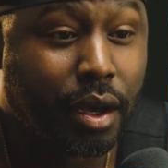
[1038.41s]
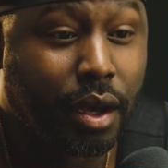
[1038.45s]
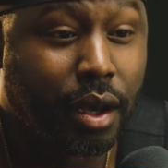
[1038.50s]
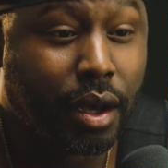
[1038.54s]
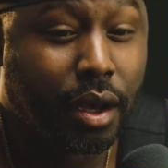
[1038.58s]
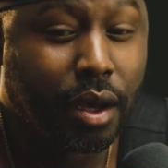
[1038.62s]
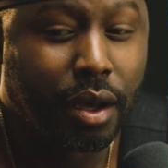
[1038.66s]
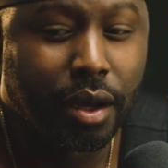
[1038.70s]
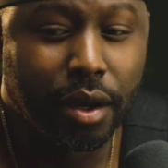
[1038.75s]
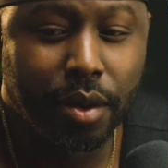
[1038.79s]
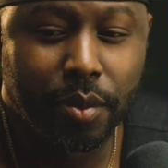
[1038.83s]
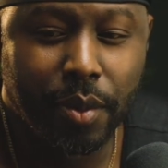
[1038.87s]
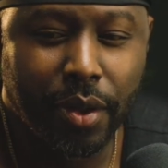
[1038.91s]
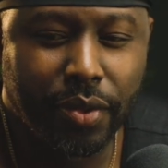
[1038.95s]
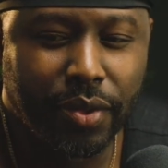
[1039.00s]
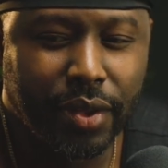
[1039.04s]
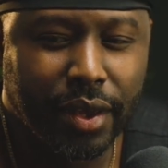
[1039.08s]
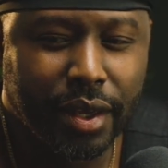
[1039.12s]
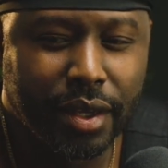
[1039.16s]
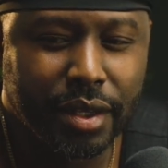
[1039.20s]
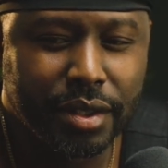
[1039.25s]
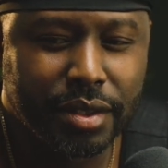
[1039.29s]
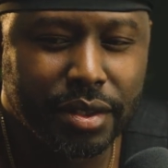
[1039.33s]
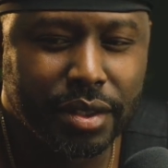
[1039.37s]
I
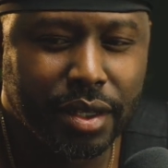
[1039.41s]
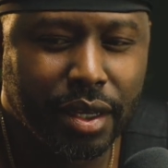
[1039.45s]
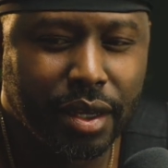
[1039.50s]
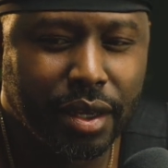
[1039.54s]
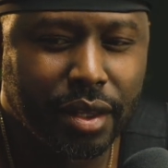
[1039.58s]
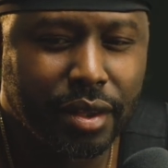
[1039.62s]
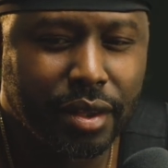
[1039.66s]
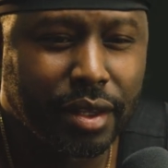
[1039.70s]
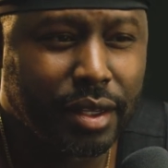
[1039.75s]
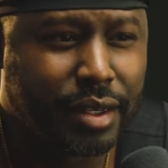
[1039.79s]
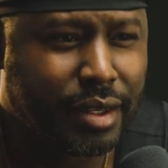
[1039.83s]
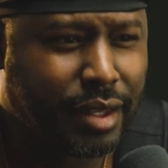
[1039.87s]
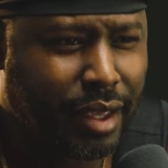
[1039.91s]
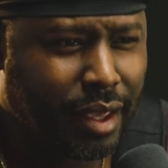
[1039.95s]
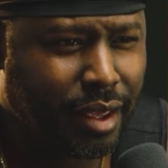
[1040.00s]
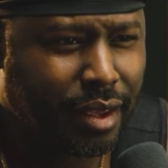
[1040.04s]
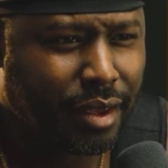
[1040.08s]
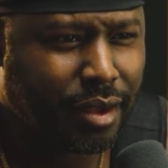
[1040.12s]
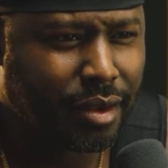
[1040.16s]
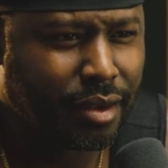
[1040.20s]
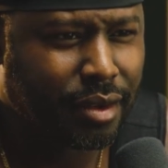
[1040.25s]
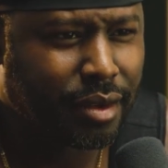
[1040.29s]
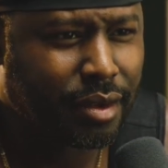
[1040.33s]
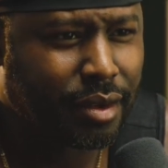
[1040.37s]
think it's the
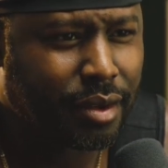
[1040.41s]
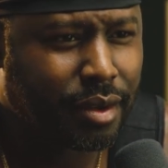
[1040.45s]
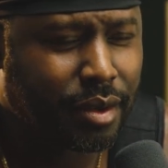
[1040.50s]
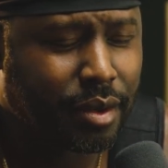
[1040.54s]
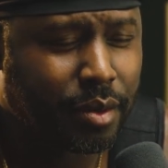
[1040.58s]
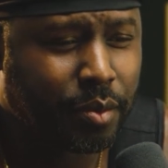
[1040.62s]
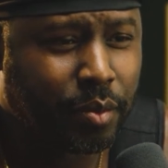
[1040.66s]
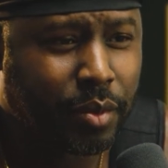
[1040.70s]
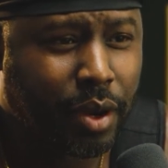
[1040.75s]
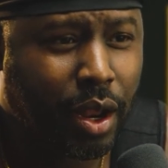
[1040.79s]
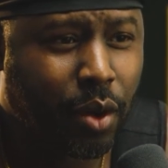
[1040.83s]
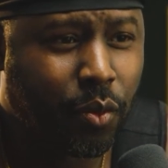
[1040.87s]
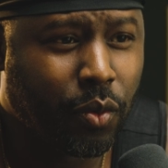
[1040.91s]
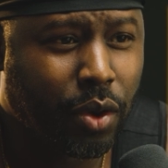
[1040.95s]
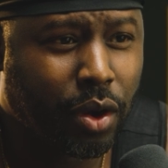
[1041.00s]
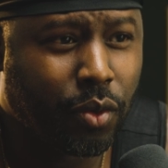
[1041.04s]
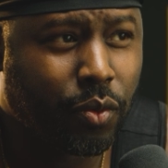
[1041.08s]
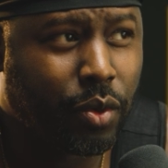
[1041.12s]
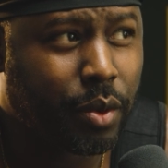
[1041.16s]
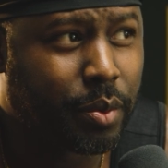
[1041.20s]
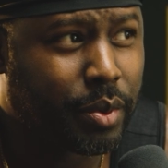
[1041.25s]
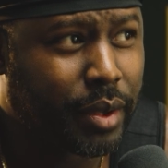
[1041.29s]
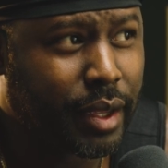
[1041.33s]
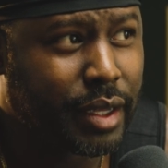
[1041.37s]
D, but I want to
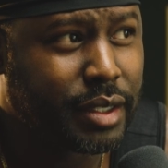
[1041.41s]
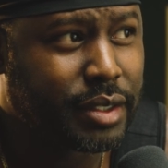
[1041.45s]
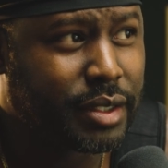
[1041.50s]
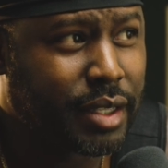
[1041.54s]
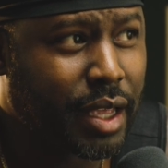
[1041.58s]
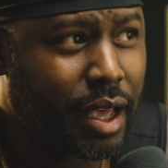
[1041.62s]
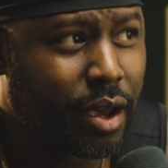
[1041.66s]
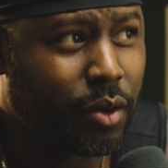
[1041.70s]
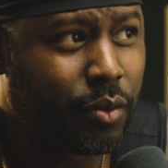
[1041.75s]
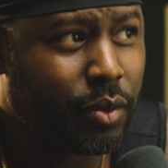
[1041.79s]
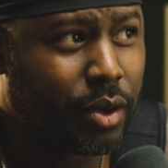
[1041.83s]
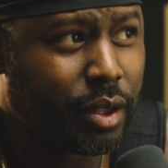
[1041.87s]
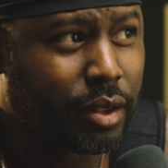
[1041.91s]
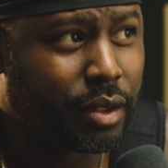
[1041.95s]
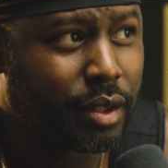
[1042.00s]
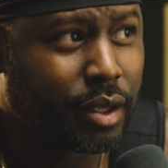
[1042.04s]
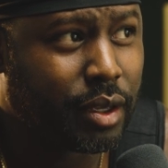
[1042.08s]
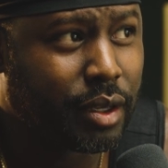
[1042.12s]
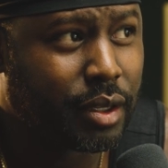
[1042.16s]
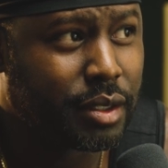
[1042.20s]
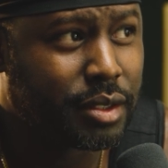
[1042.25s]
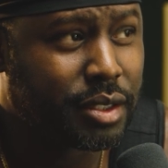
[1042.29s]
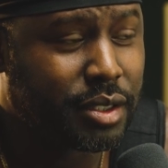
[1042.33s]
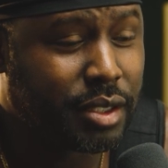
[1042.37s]
replace that with
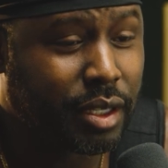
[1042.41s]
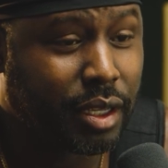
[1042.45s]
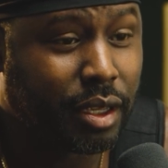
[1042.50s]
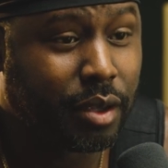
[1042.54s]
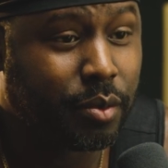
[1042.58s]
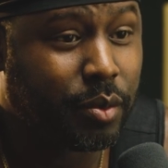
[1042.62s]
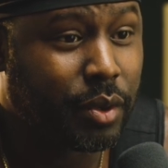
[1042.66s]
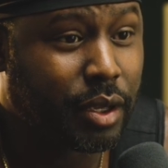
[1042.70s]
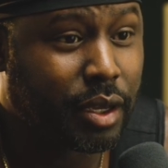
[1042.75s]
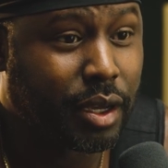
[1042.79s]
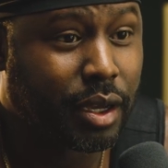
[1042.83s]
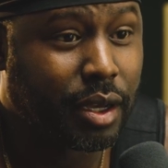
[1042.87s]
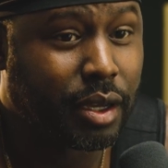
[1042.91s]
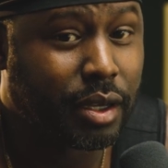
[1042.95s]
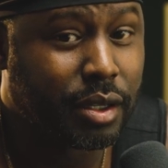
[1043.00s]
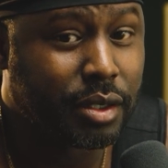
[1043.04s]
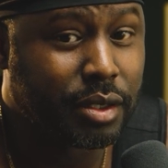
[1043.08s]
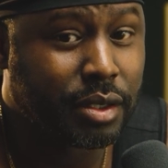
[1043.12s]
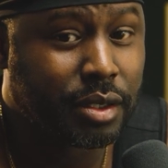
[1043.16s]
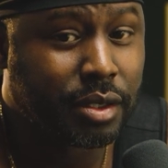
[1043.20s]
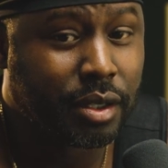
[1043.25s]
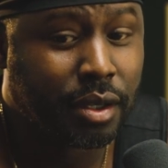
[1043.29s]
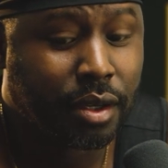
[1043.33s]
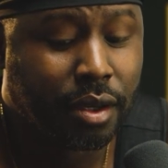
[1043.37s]
a C
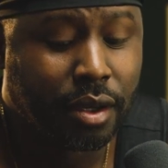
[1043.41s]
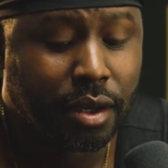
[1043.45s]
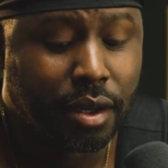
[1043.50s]
because,